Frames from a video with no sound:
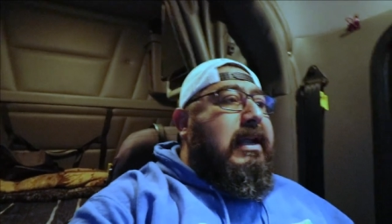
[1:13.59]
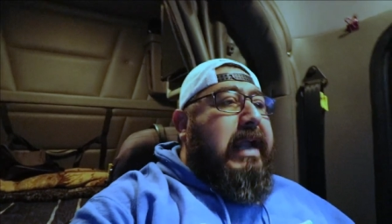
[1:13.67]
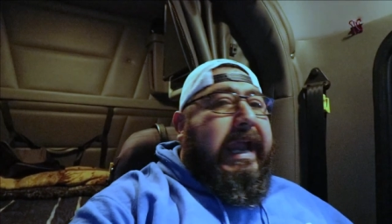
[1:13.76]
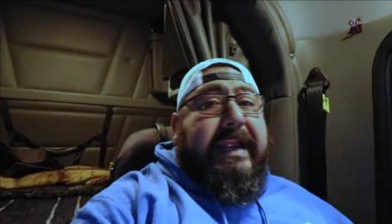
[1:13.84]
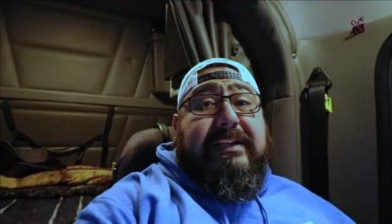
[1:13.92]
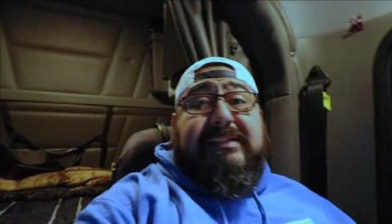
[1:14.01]

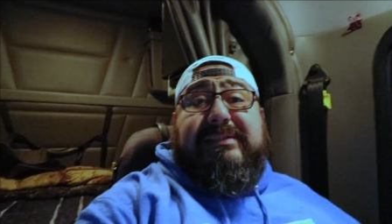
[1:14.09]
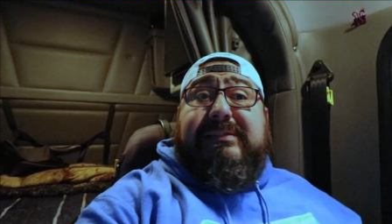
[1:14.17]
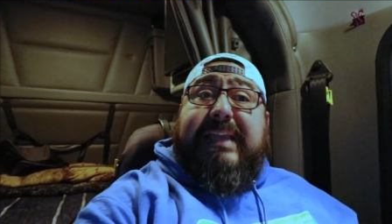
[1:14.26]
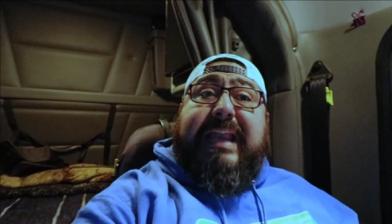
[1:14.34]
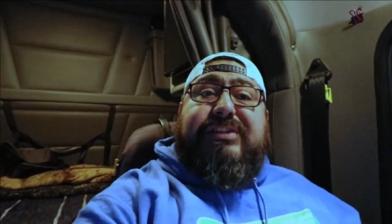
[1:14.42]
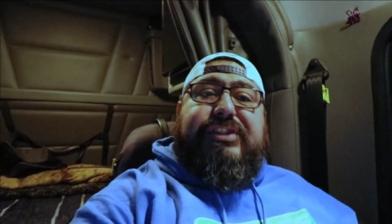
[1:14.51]
And this
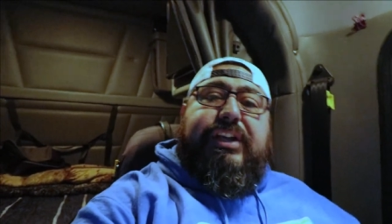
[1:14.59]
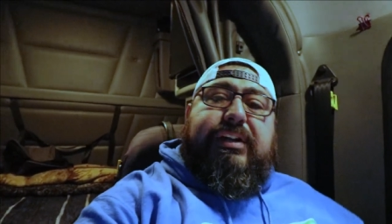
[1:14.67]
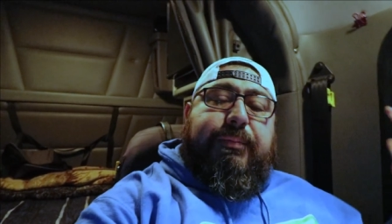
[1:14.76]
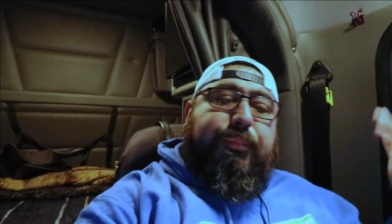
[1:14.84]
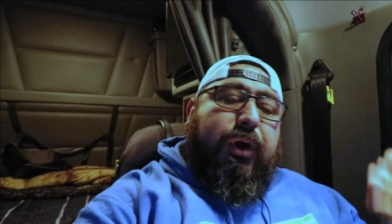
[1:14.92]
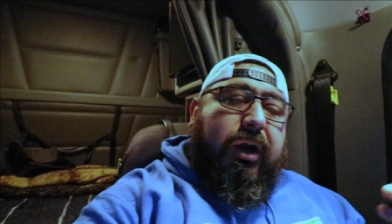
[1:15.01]
is actually a
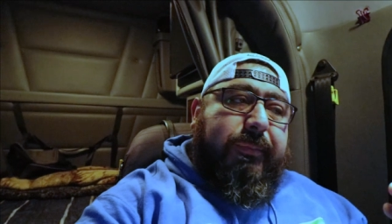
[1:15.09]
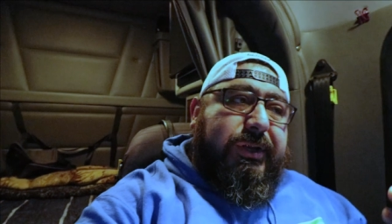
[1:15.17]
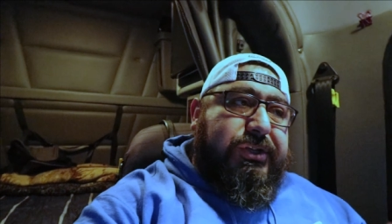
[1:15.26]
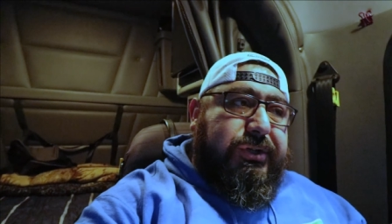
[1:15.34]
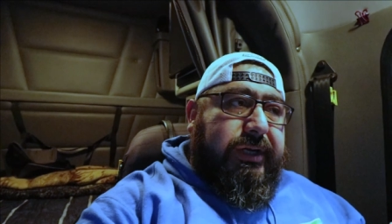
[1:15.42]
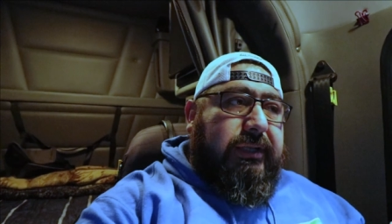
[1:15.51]

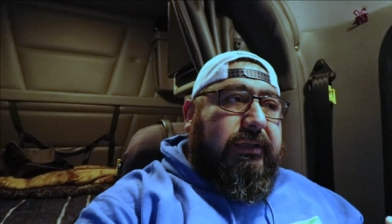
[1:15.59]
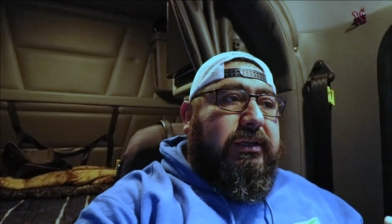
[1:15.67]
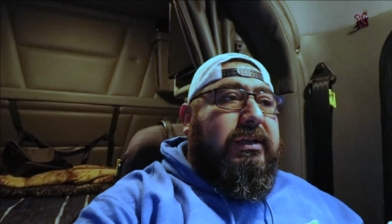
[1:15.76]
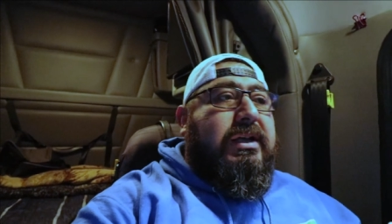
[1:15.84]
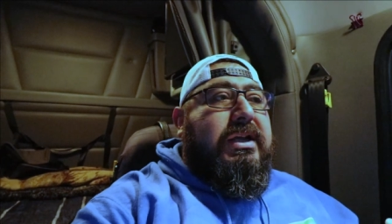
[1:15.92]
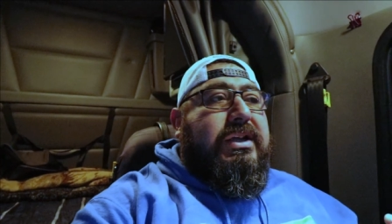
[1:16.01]
compartment trailer.
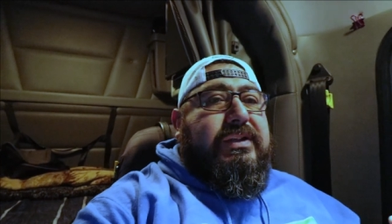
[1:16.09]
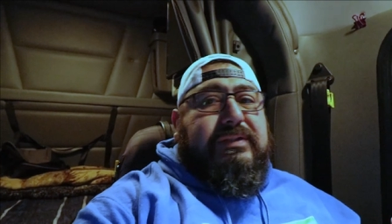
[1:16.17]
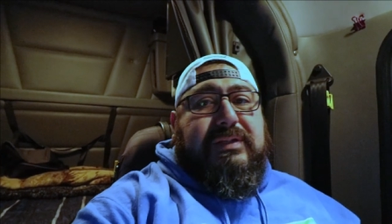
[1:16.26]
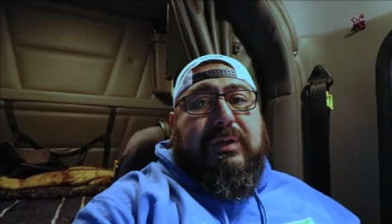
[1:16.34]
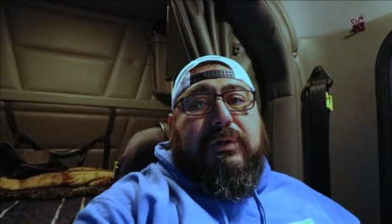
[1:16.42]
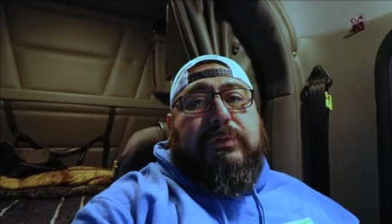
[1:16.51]

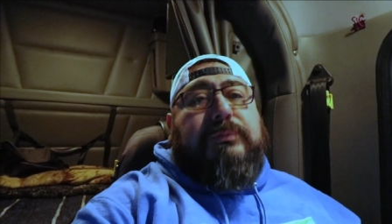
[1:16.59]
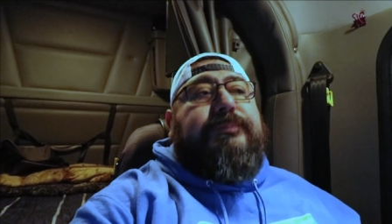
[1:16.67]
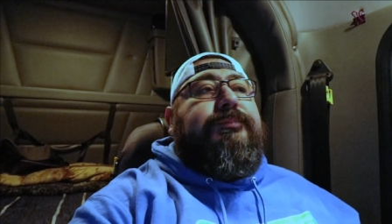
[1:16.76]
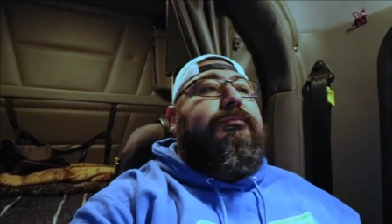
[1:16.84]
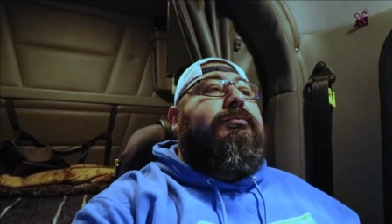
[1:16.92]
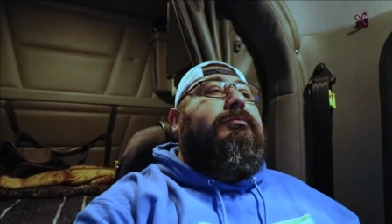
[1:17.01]
So
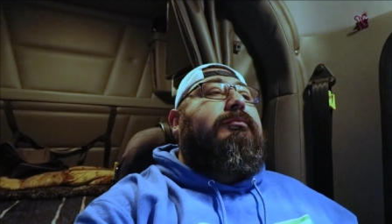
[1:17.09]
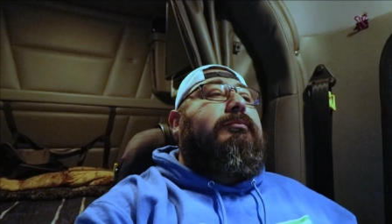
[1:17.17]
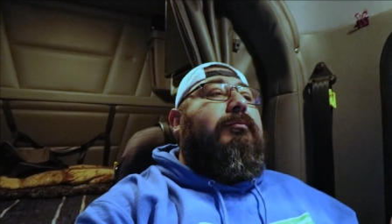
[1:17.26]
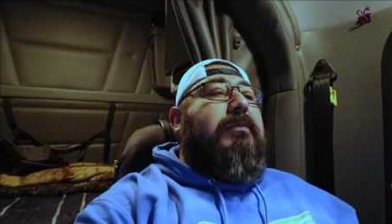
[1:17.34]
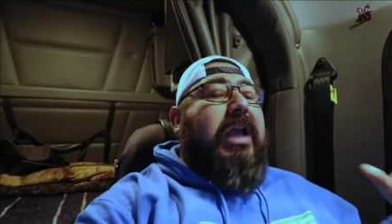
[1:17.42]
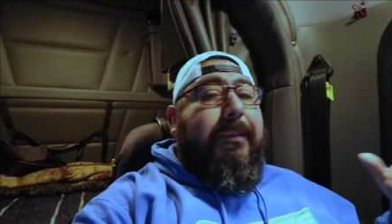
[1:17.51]

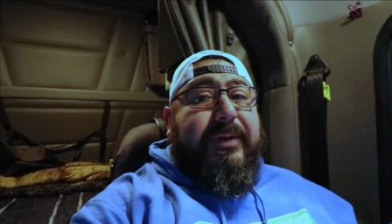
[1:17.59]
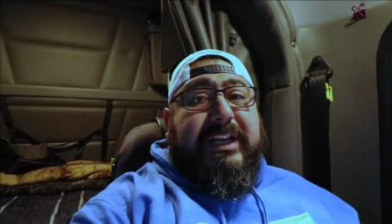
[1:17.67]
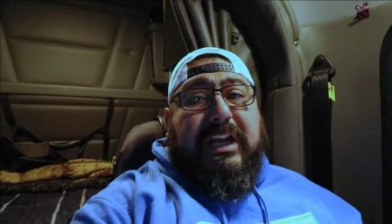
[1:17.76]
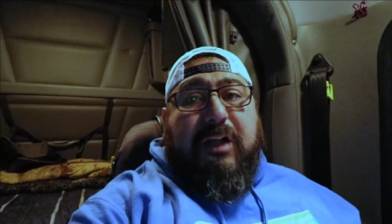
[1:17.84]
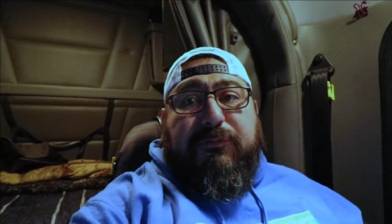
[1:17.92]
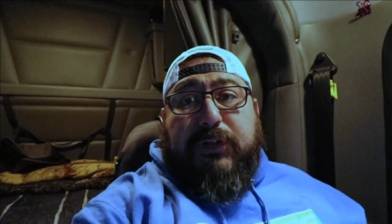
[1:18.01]
I'm gonna
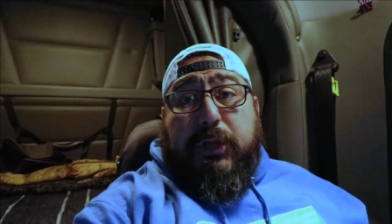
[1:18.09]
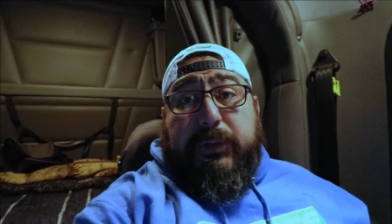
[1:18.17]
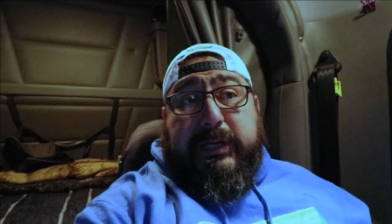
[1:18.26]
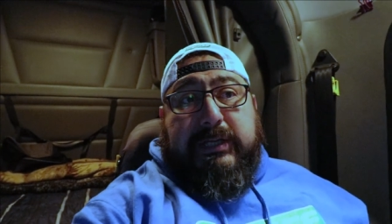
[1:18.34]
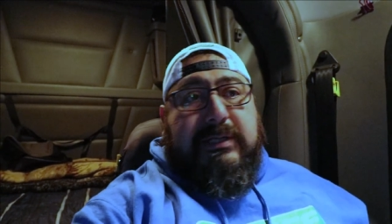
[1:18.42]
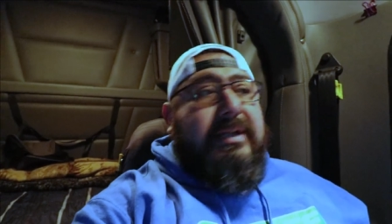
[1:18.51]
get
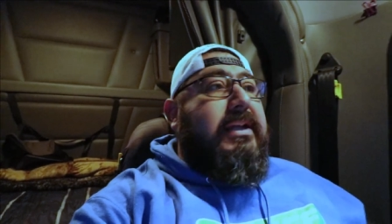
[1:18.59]
offloaded,